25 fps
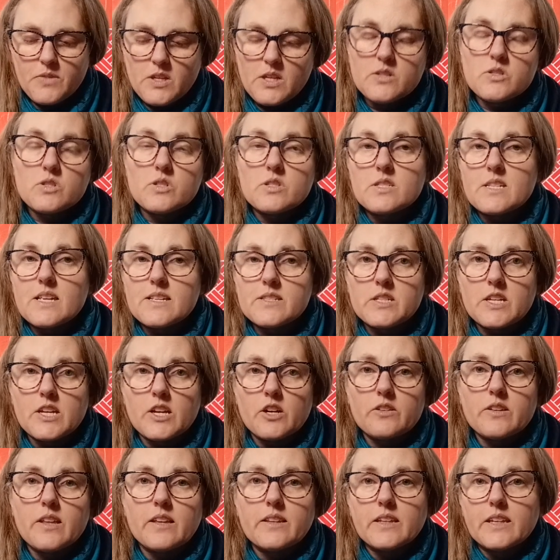And it says
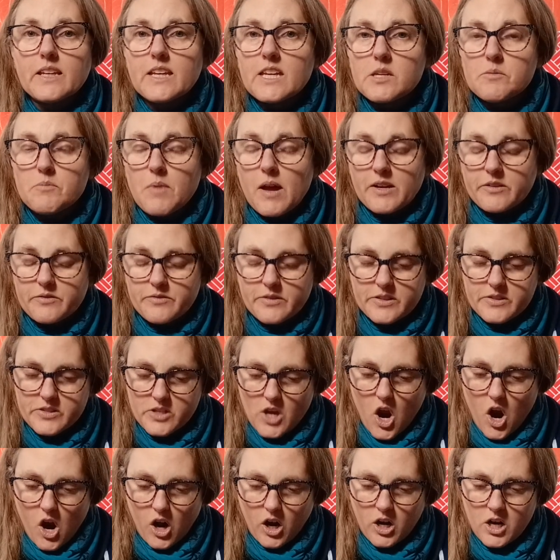here that the key benefits
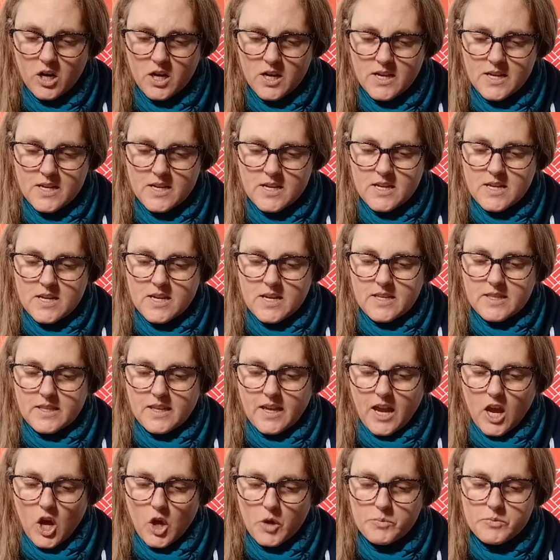are that
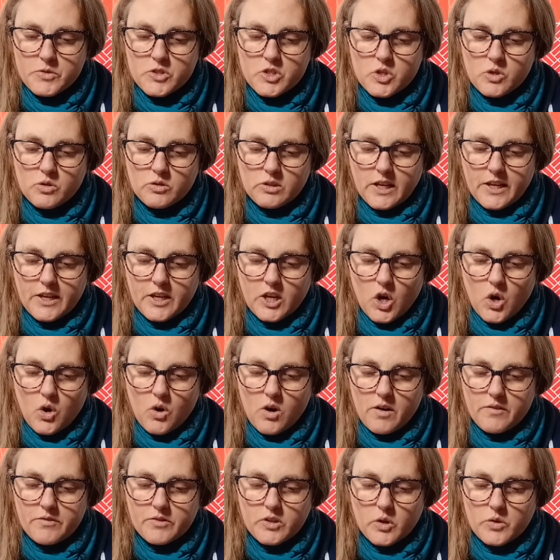it helps you let go
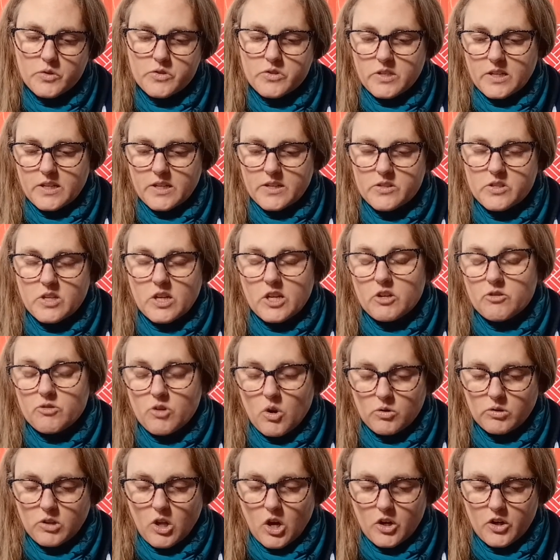of those things that you
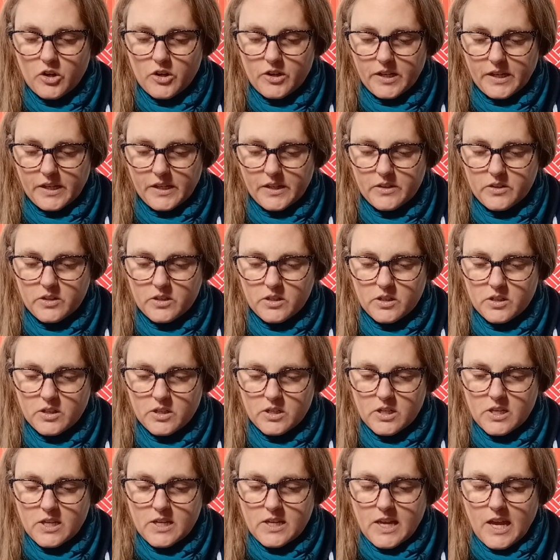no longer need.
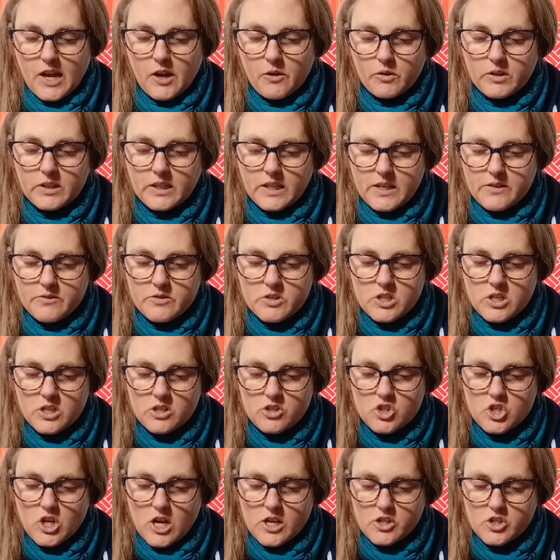It relieves
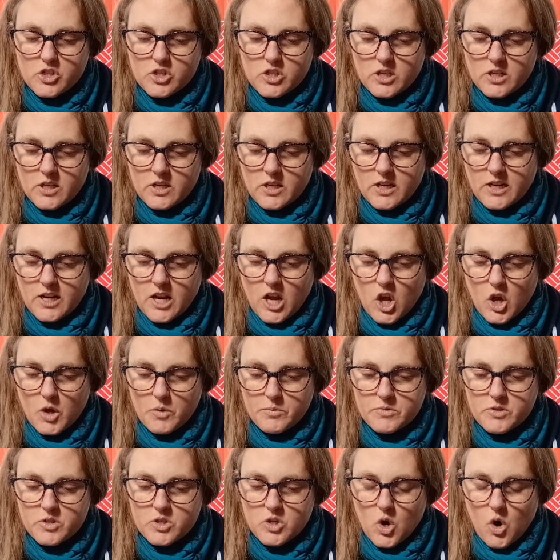congestion and
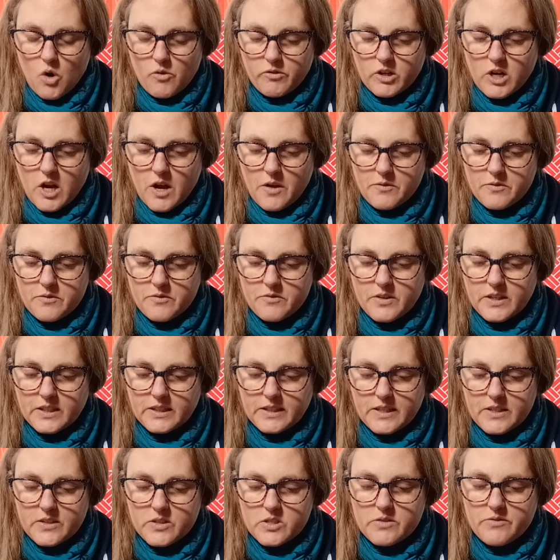helps to overcome
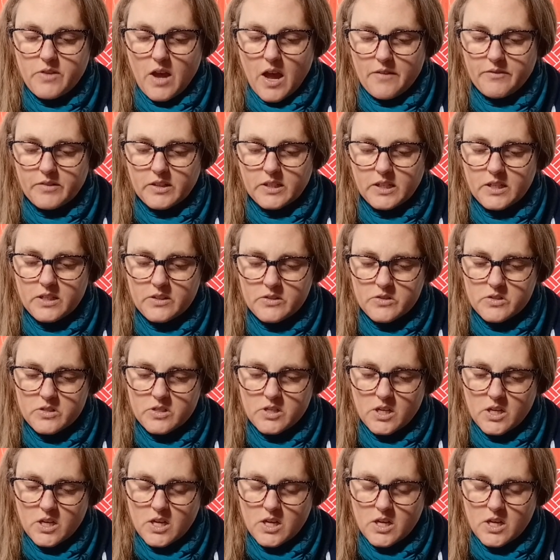feelings of heaviness